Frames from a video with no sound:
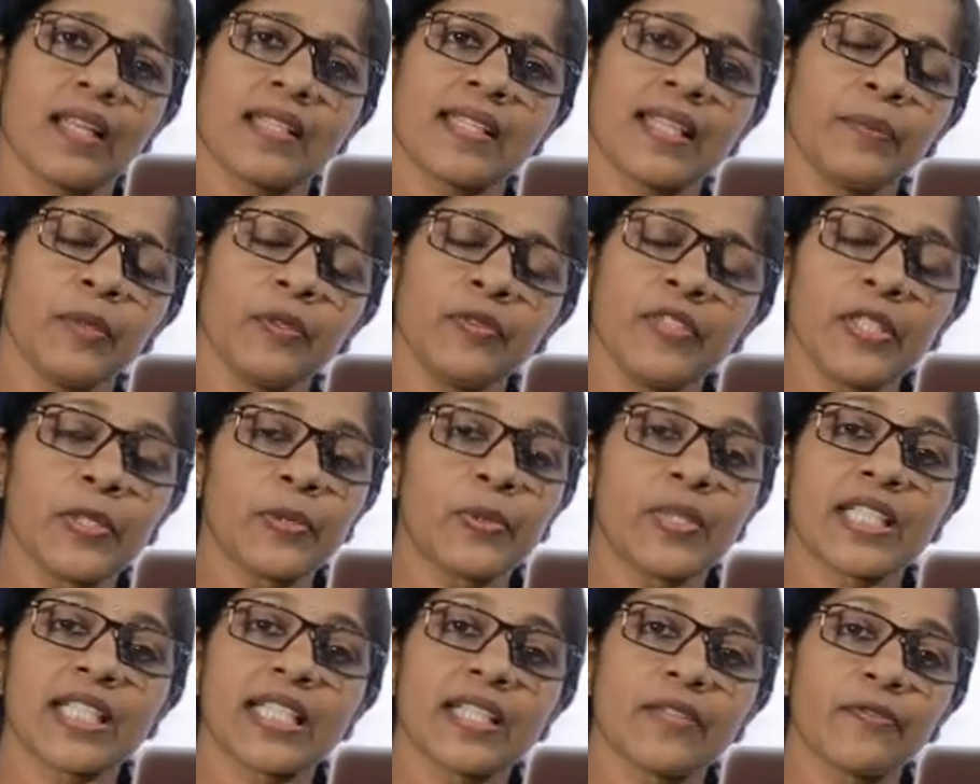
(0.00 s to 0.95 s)
Some of the
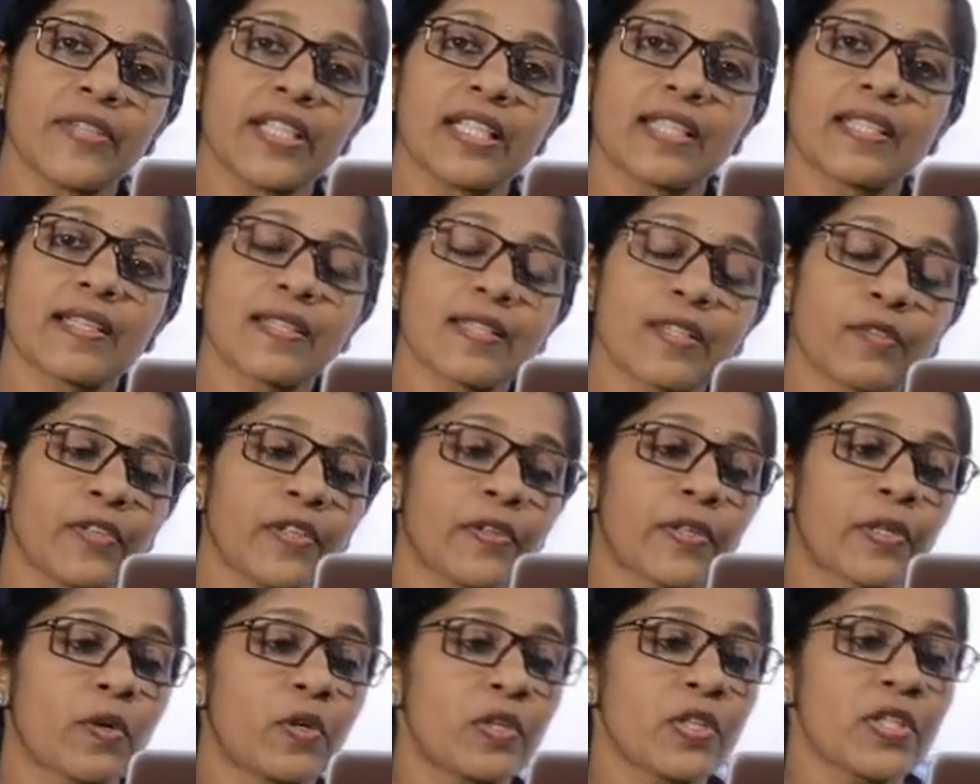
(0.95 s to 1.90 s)
unitary features of
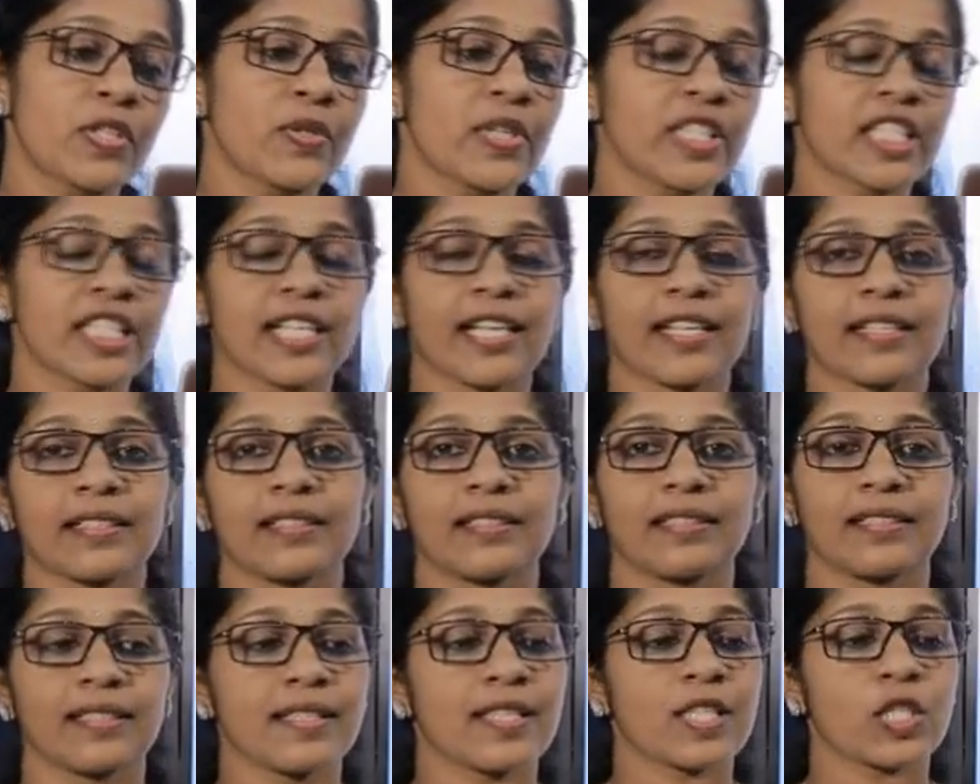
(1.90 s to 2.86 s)
our constitution
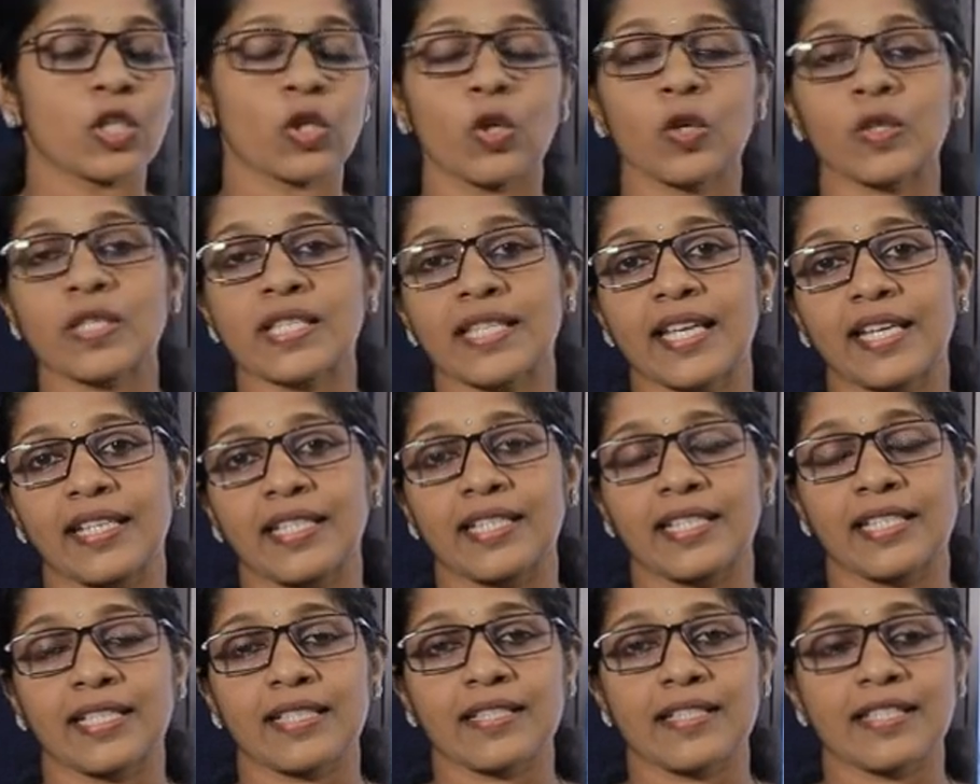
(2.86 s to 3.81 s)
are strong
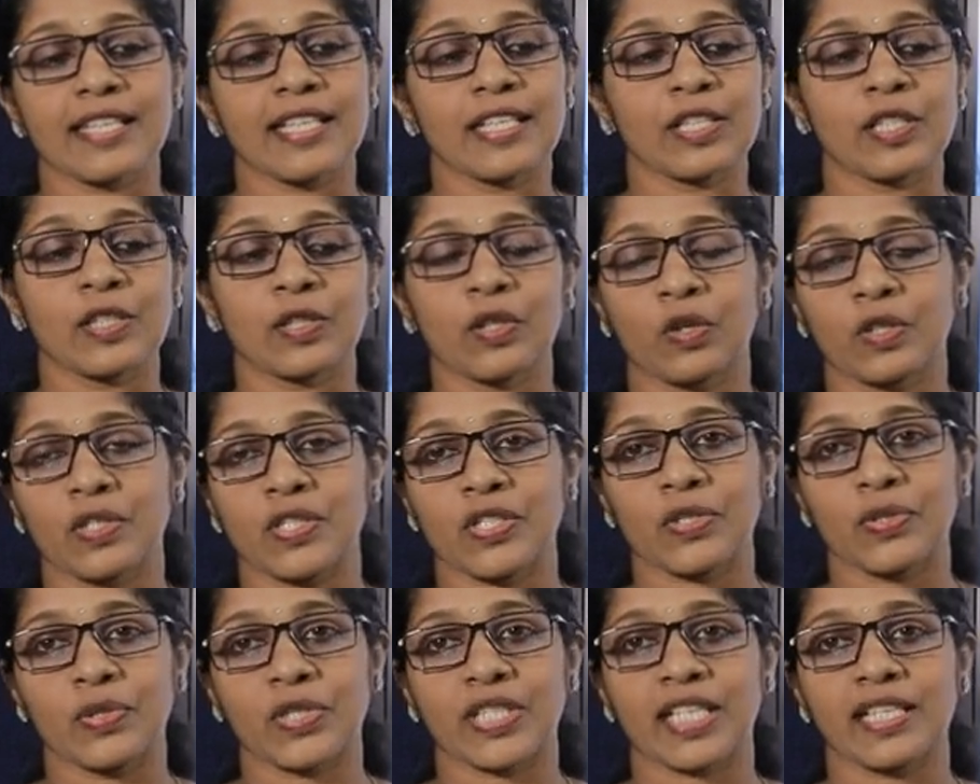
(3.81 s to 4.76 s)
center, single
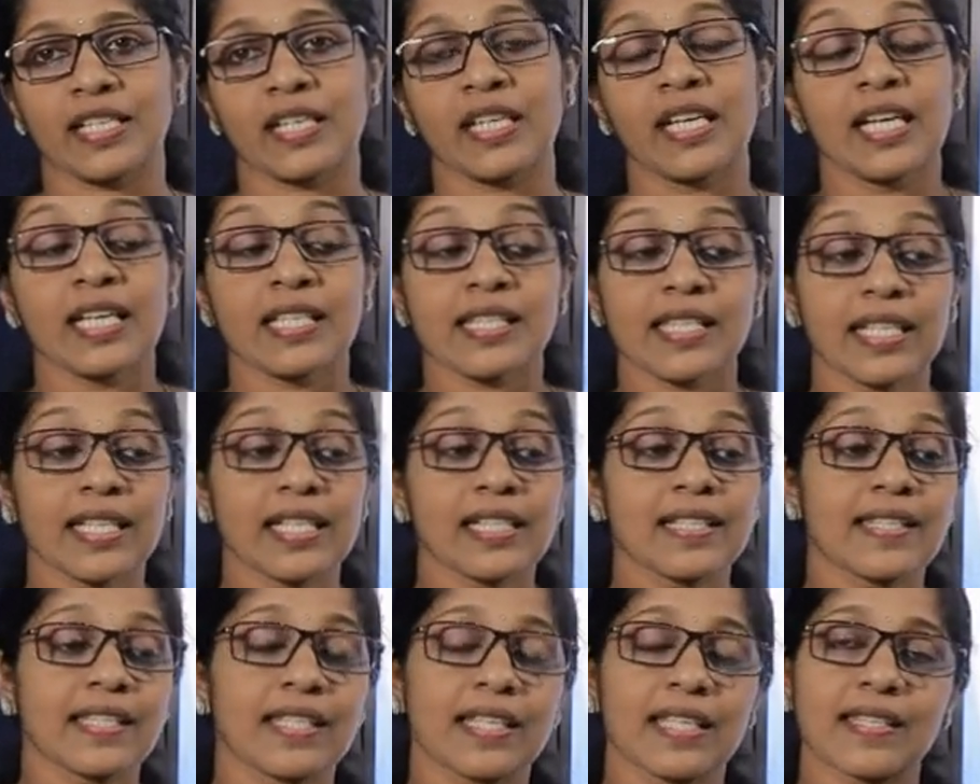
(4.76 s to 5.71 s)
constitution, single
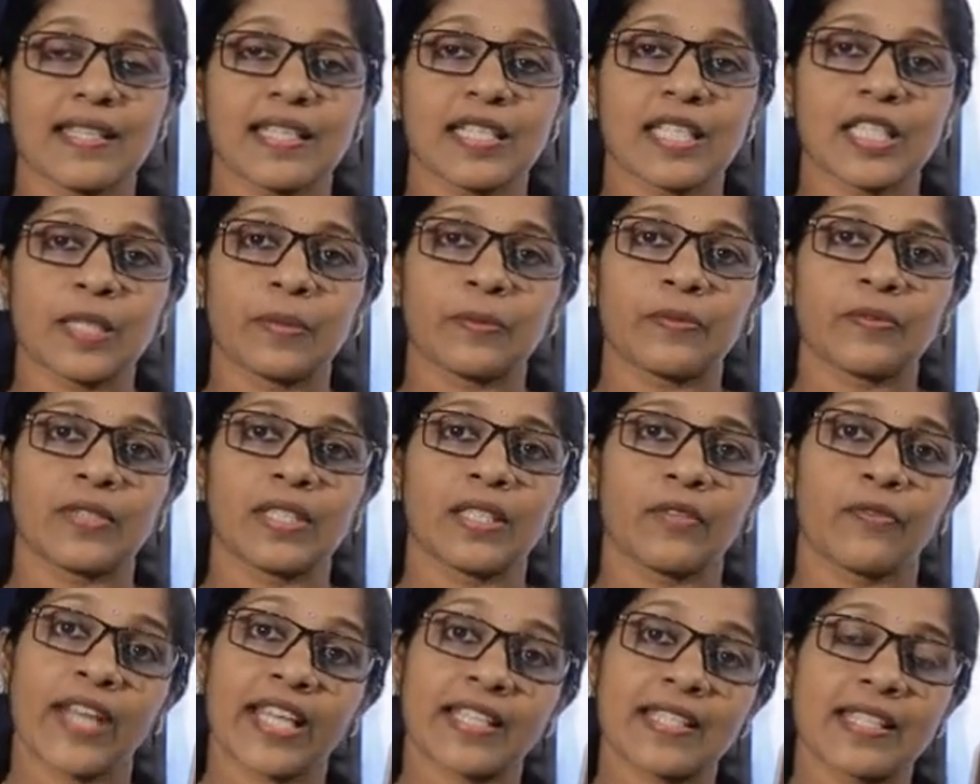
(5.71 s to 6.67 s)
citizenship,
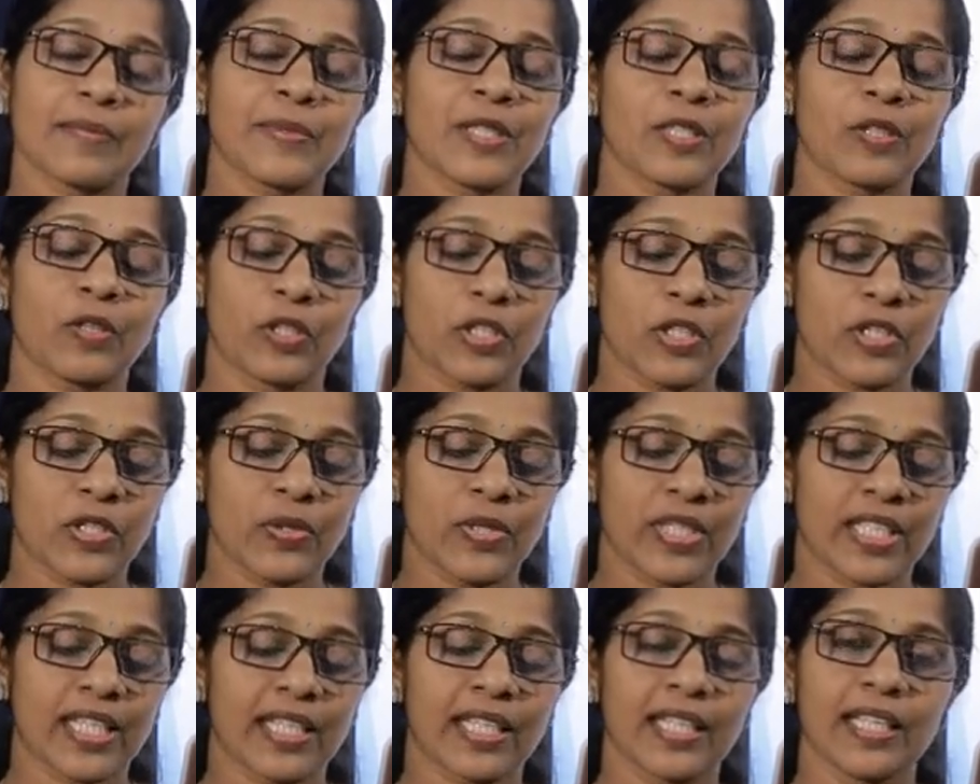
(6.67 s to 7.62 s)
flexible
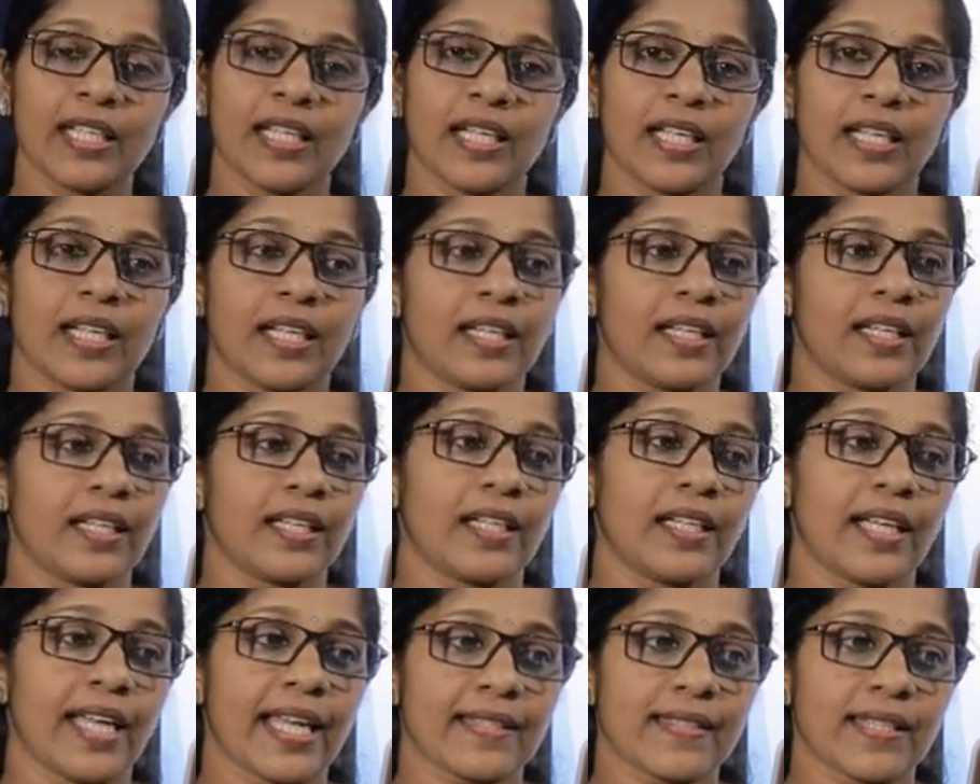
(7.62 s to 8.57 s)
constitution,
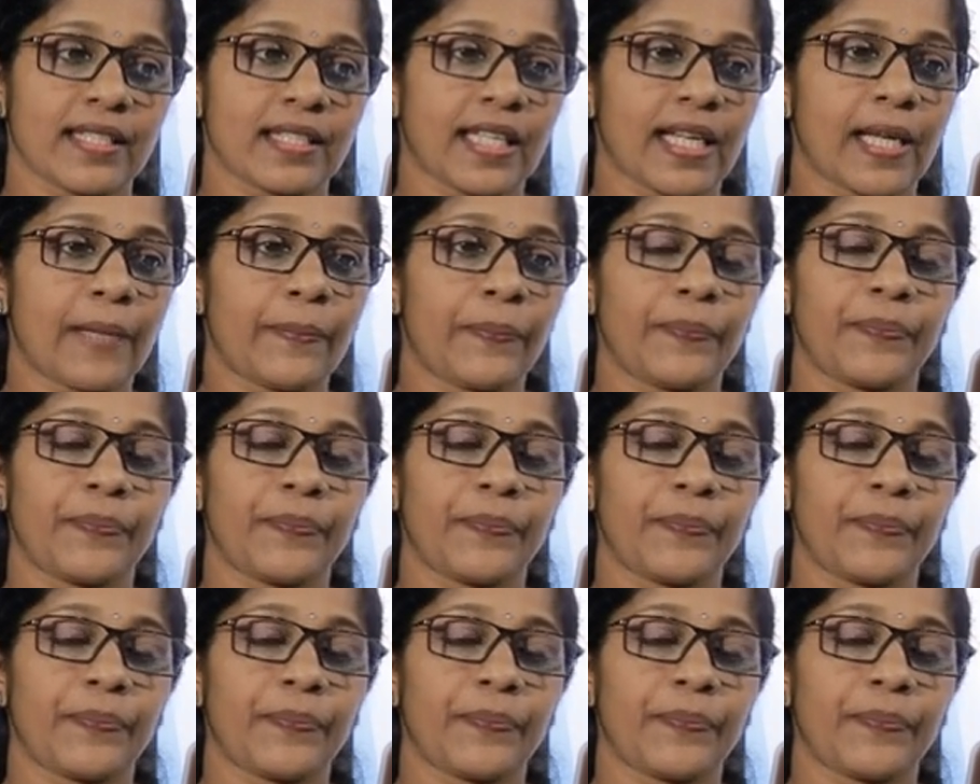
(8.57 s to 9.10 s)
etc.